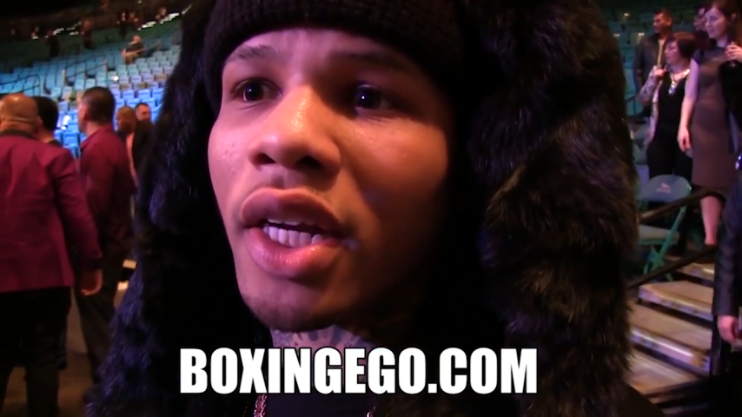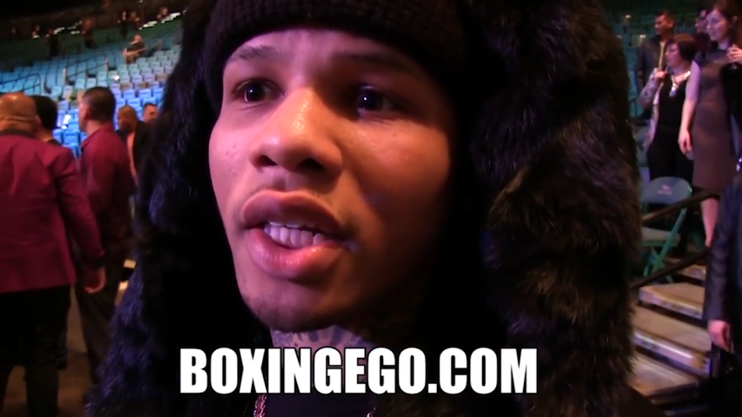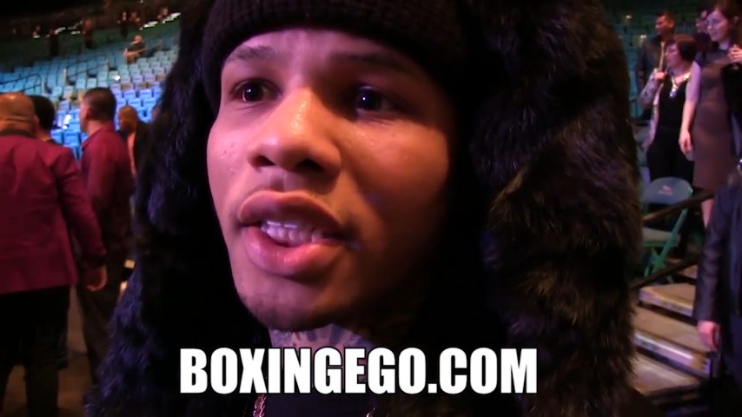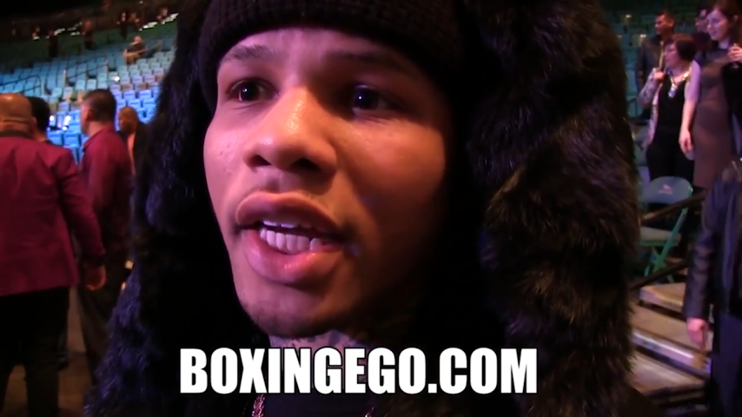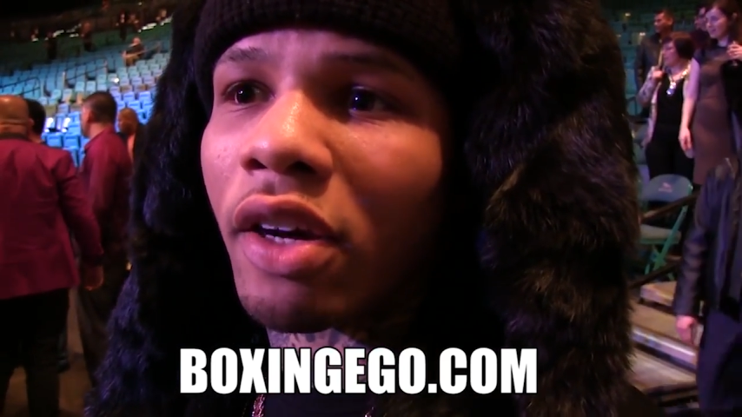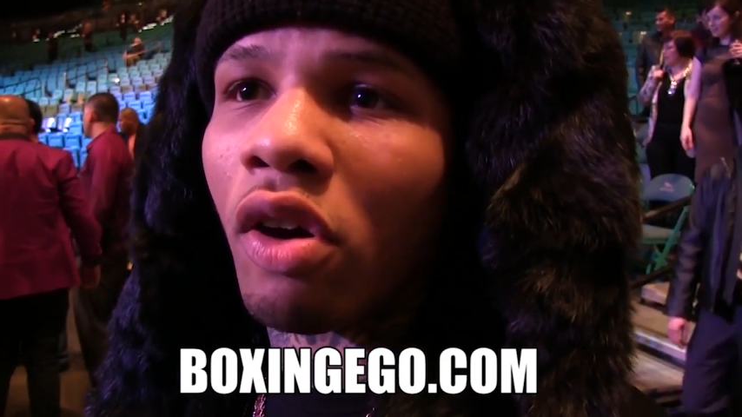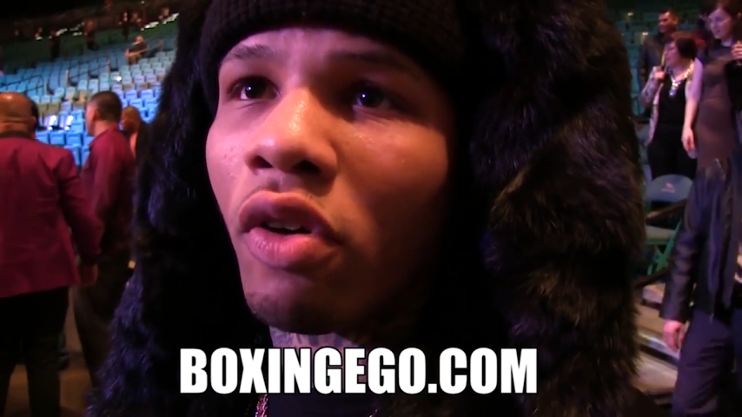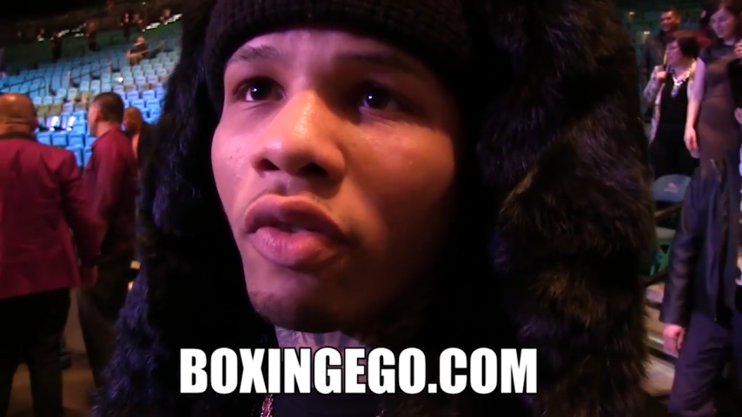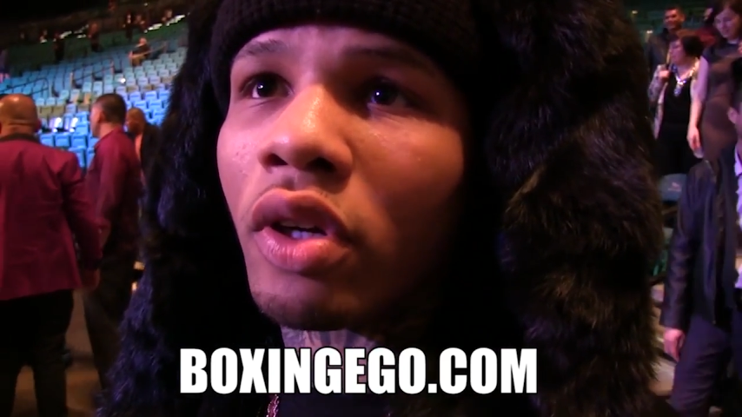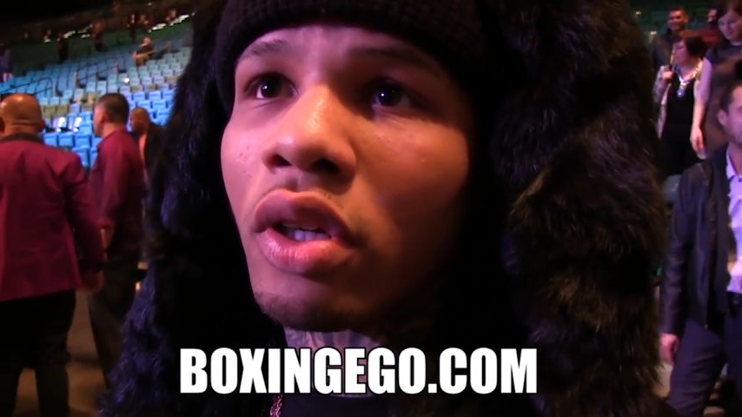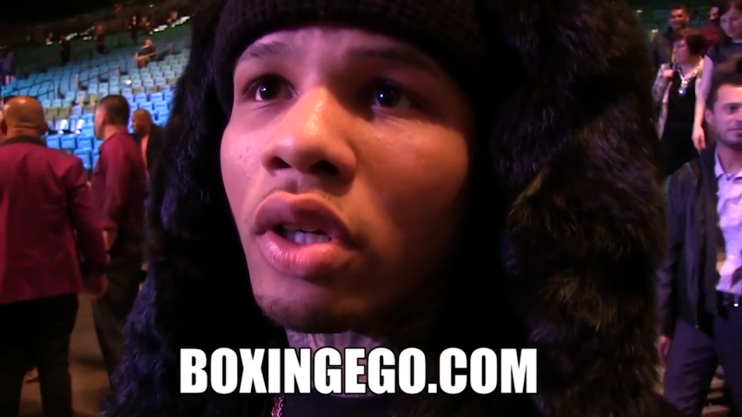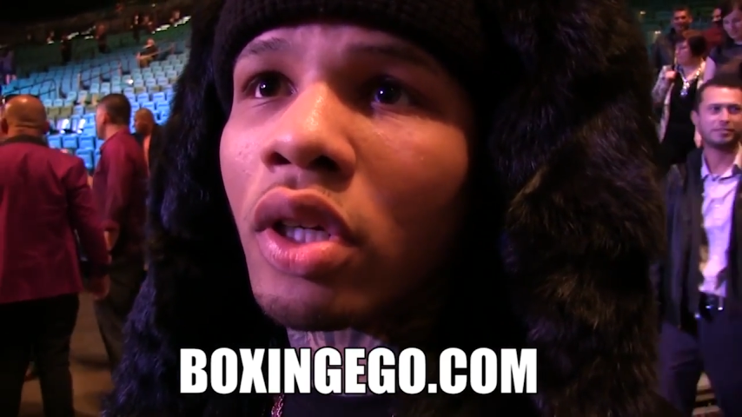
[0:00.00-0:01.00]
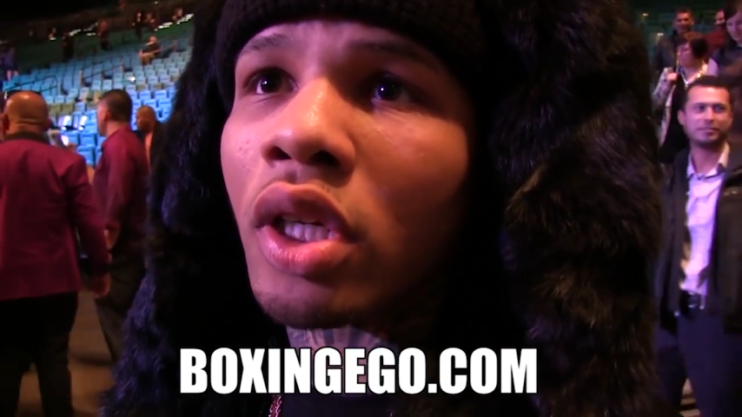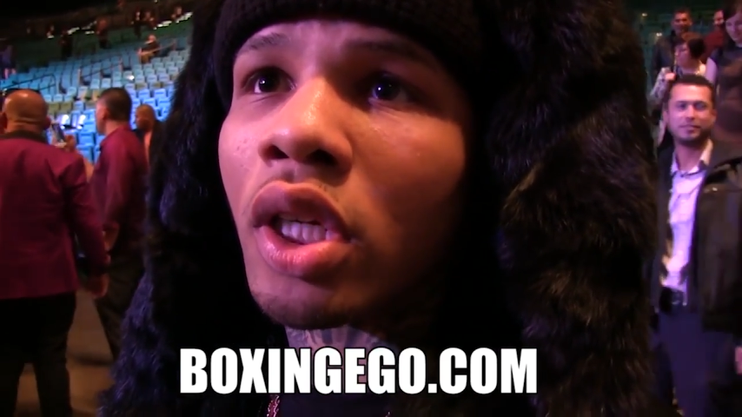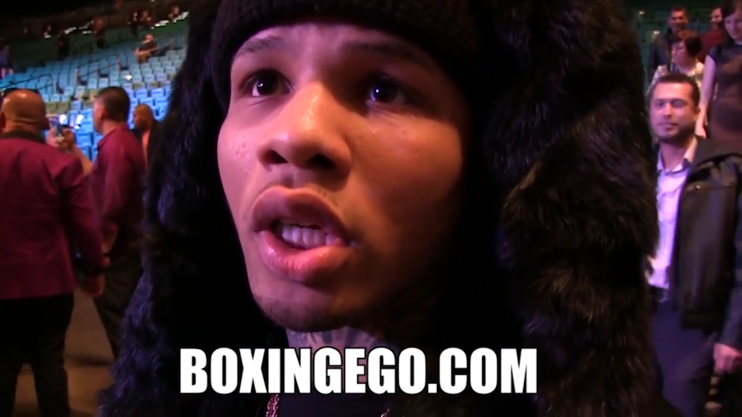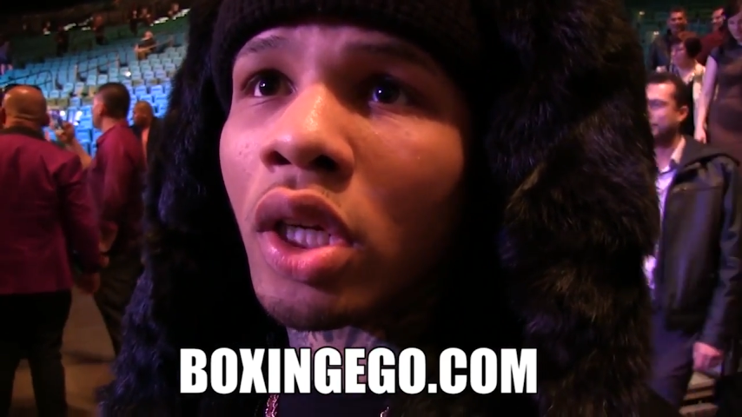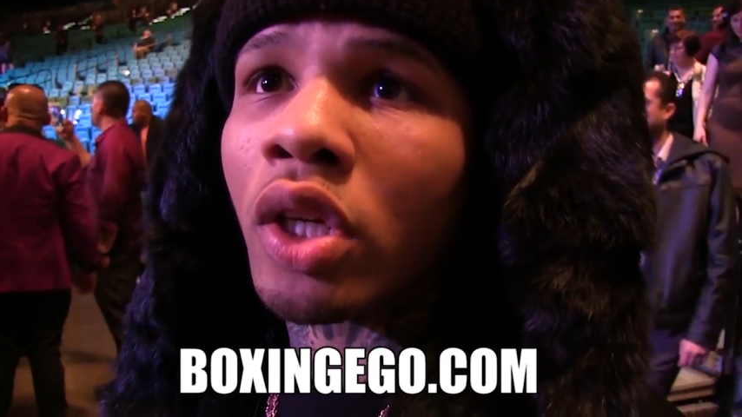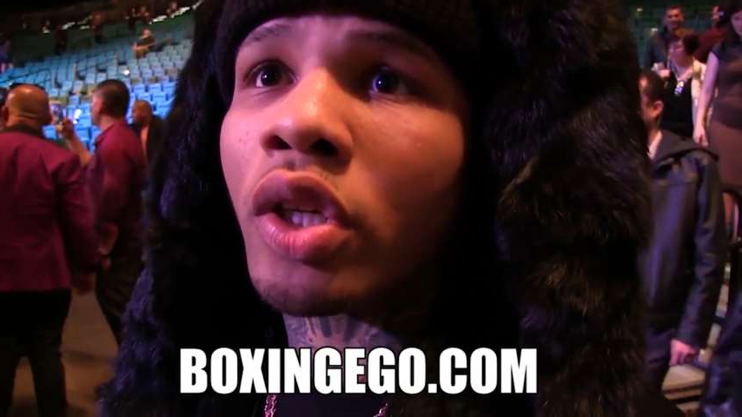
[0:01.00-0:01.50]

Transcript: we'll have to see. I mean,